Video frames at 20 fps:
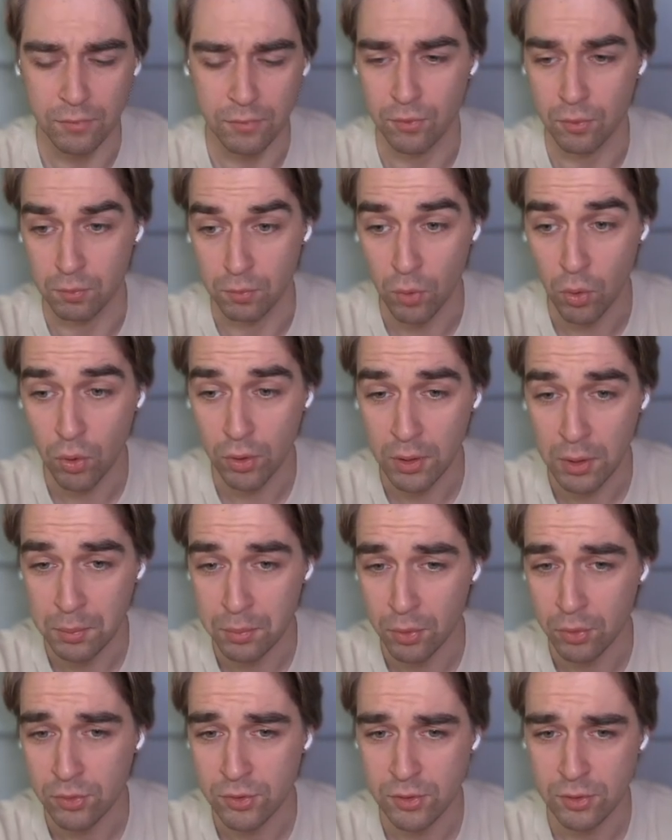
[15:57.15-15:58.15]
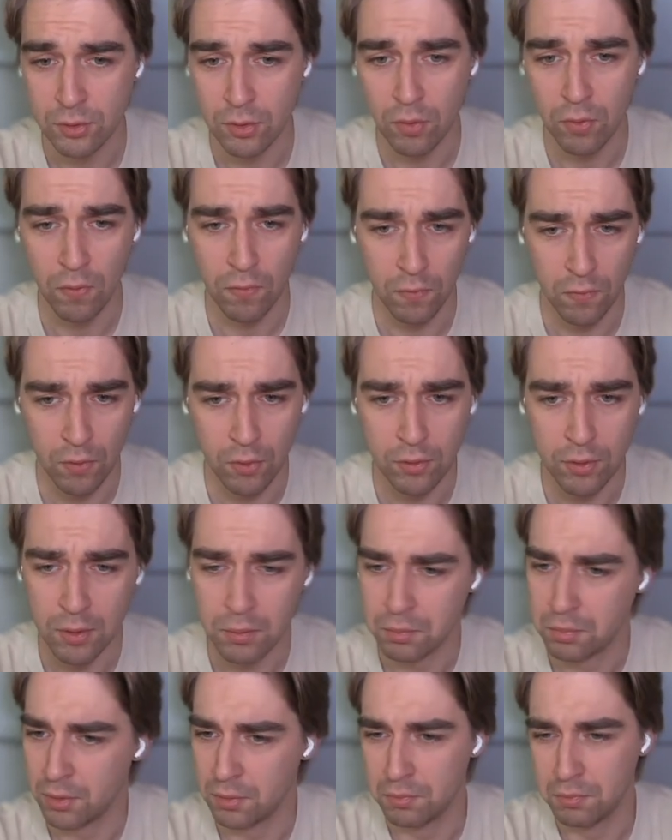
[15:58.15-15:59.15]
for more epochs, not 30,
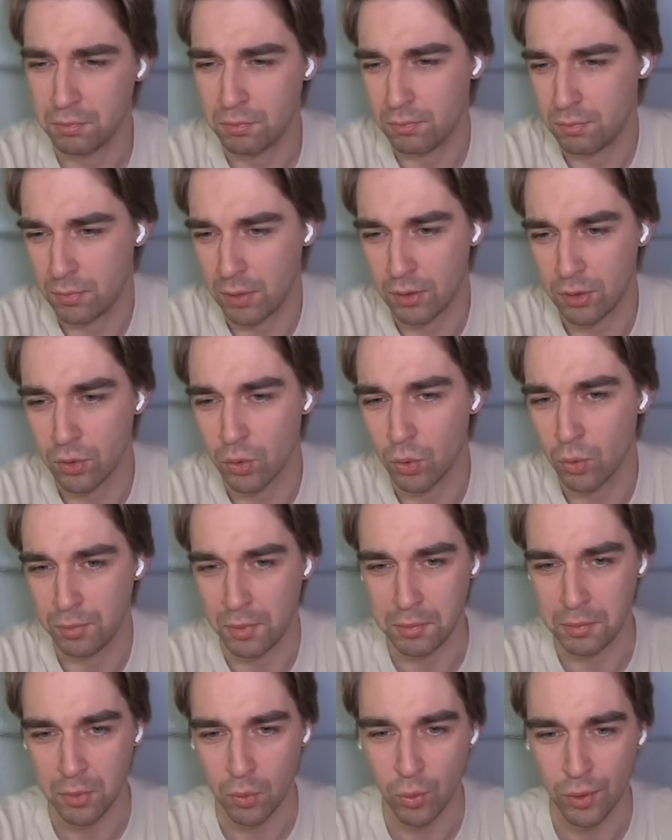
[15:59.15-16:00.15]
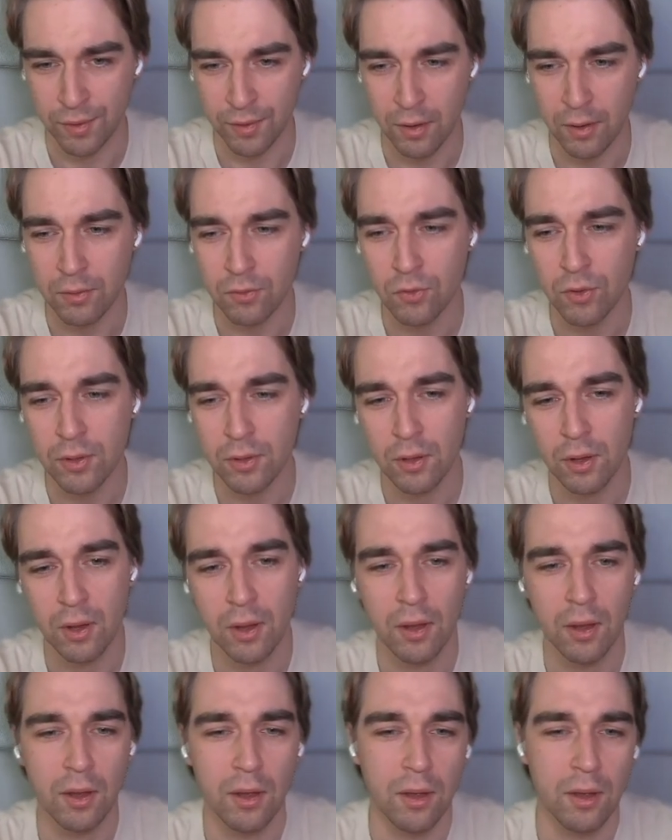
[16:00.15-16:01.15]
but I don't know, maybe 100,
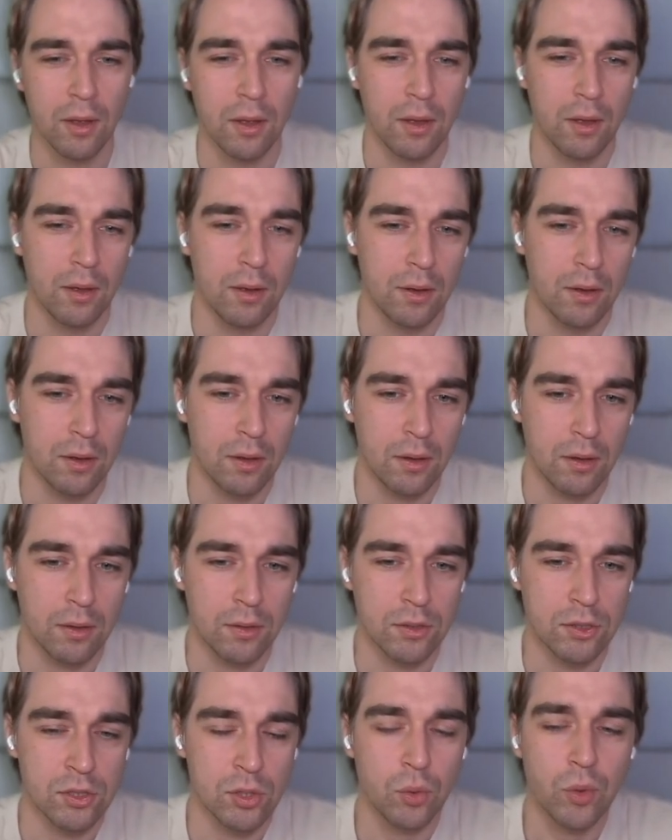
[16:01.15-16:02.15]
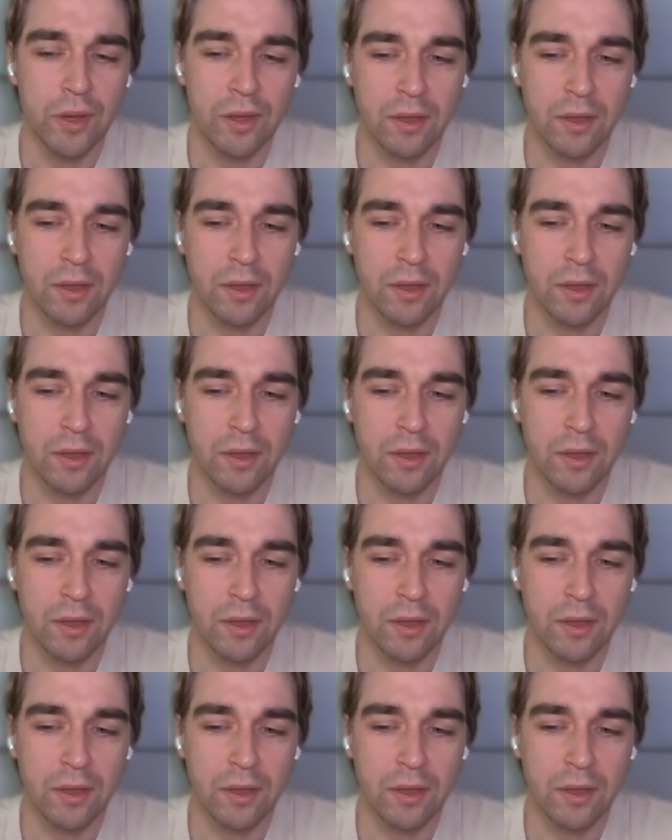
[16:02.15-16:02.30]
so I